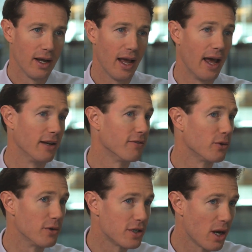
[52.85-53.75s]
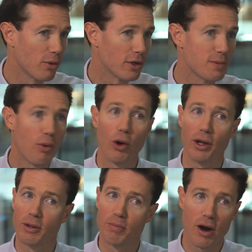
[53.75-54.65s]
And if there is somewhere
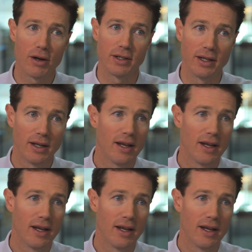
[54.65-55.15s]
spoiling the party,